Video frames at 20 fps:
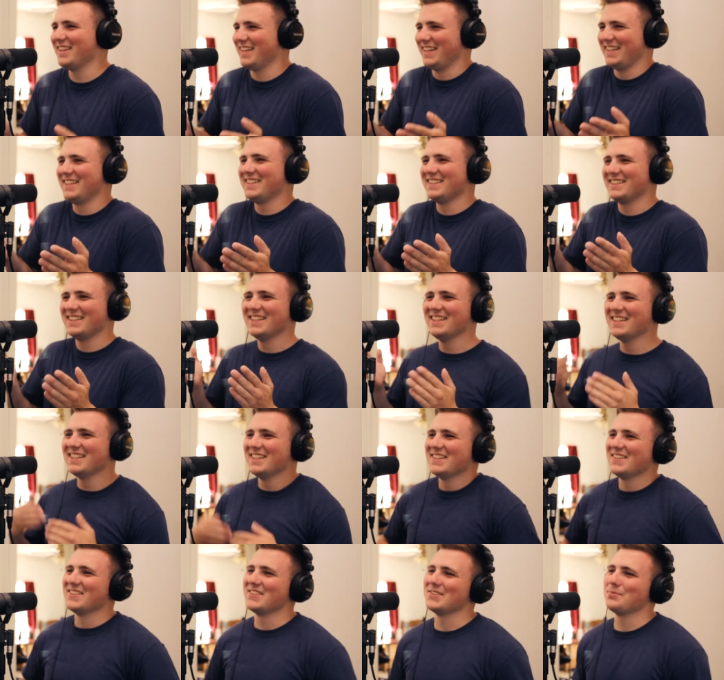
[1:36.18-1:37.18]
like
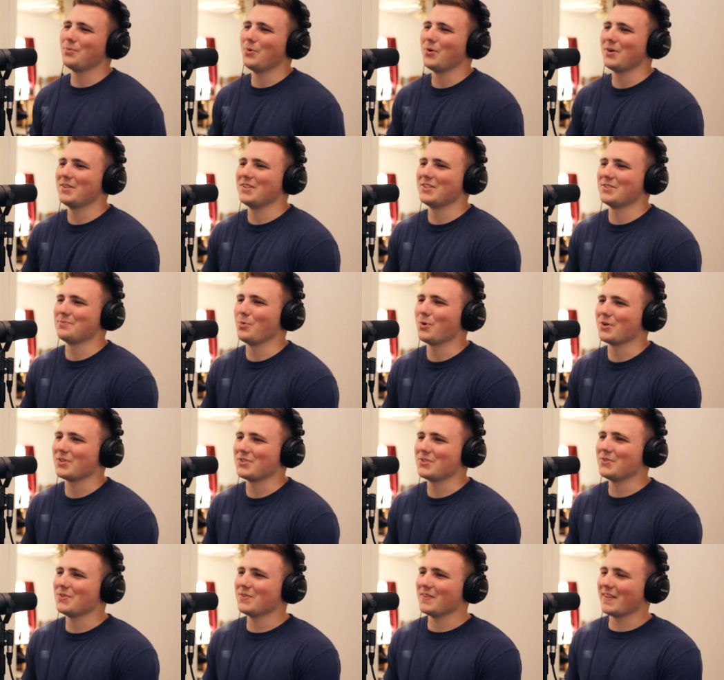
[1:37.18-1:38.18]
there's yeah. more there's more
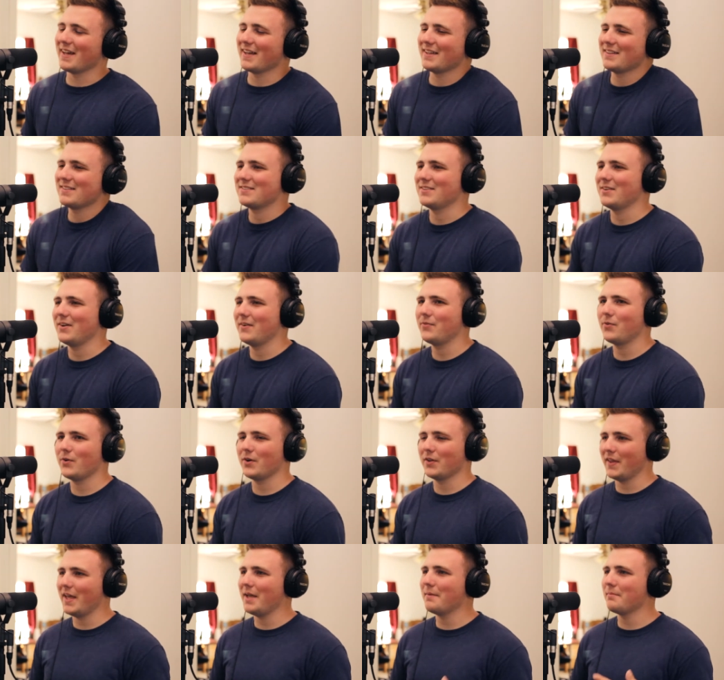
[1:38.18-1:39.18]
to that. So it's, for
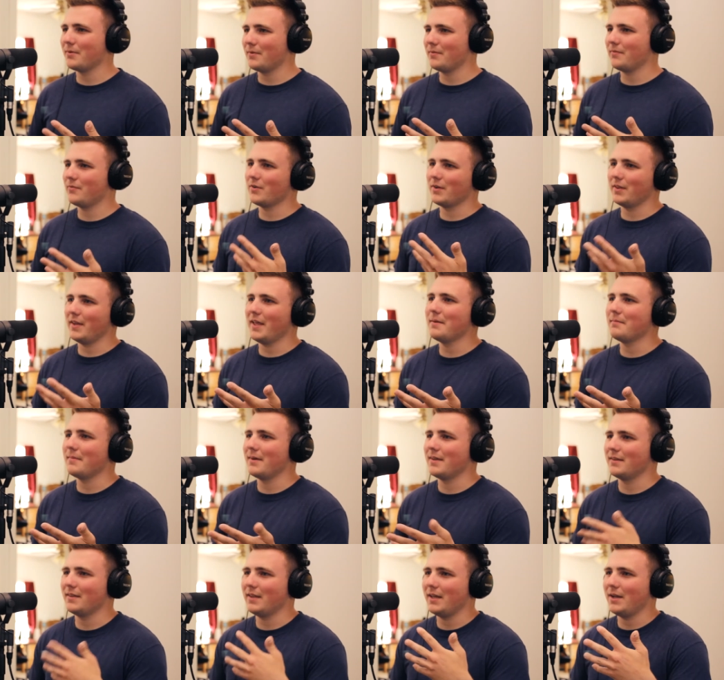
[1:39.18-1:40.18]
a lame for a
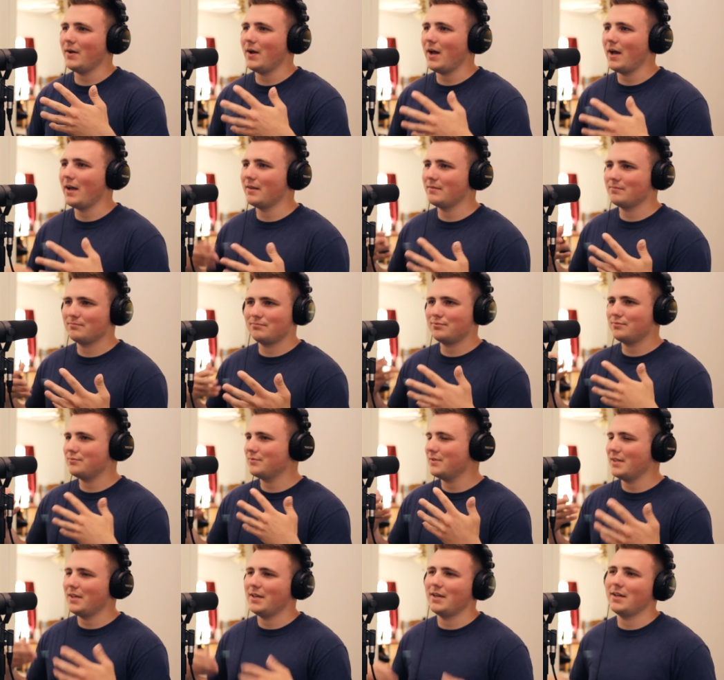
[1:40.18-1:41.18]
layman like I,
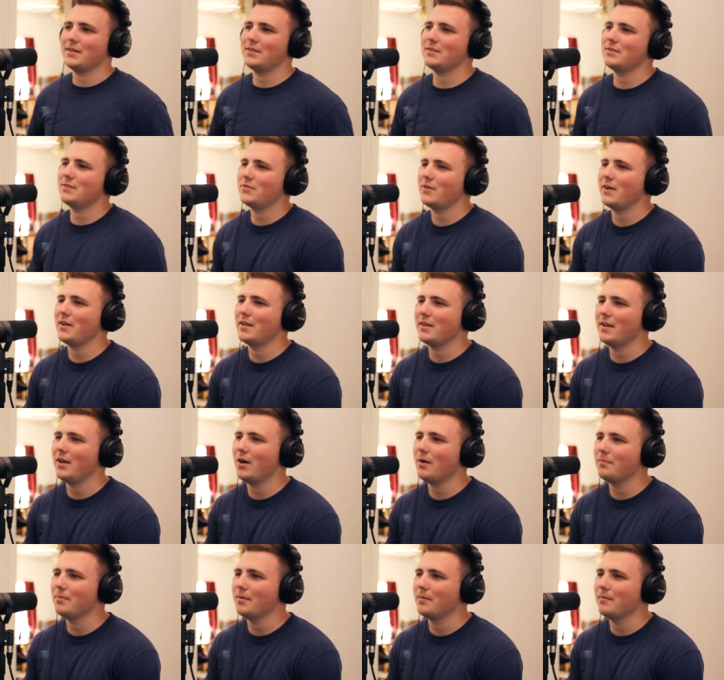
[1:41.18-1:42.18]
can't, try to
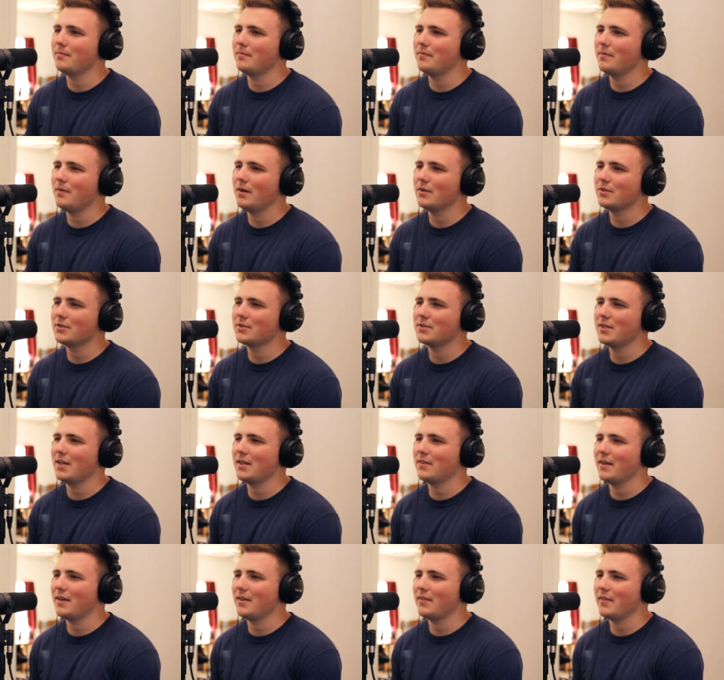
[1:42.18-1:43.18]
help them
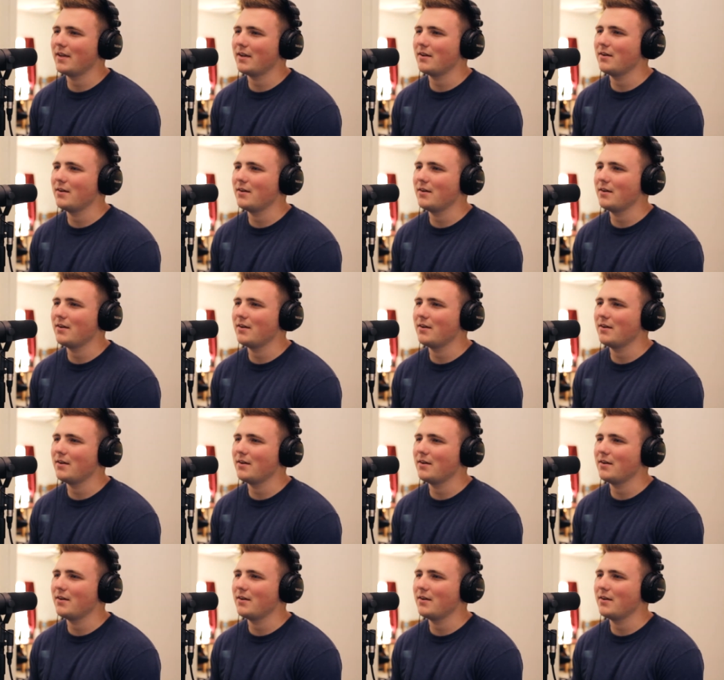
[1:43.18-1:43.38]
understand like that